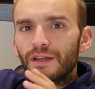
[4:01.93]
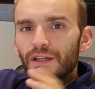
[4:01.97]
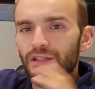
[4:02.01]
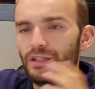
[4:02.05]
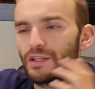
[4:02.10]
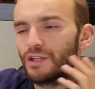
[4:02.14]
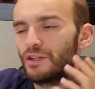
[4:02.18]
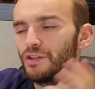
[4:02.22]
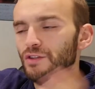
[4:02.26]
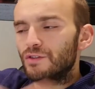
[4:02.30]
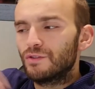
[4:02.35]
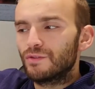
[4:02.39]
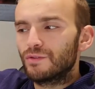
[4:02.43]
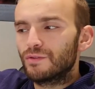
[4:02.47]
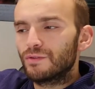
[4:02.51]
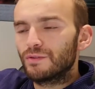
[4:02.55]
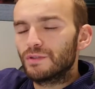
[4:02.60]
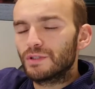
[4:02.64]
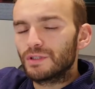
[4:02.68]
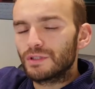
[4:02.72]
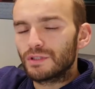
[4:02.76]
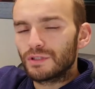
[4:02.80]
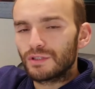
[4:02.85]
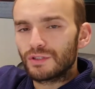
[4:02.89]
and then
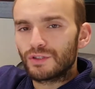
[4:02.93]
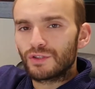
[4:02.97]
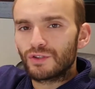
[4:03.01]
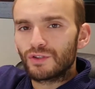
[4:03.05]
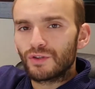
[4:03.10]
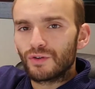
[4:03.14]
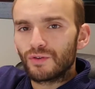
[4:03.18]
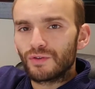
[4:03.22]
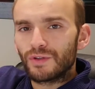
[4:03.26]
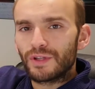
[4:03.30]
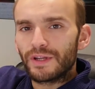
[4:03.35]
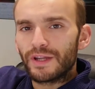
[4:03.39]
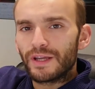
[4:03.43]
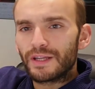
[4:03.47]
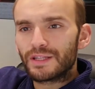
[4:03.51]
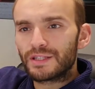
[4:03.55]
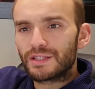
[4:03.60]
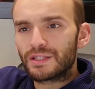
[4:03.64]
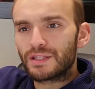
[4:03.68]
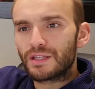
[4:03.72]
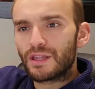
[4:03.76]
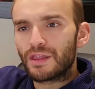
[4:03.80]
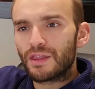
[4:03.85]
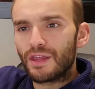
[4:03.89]
you show the
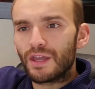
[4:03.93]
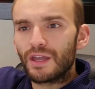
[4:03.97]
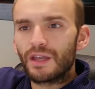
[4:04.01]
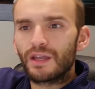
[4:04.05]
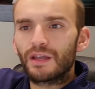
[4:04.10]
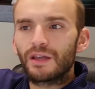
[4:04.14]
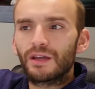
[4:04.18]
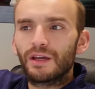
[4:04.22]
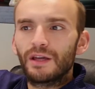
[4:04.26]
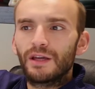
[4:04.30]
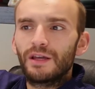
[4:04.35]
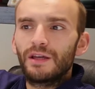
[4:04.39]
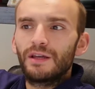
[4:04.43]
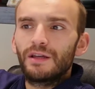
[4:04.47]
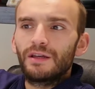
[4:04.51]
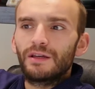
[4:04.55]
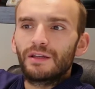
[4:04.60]
next thing,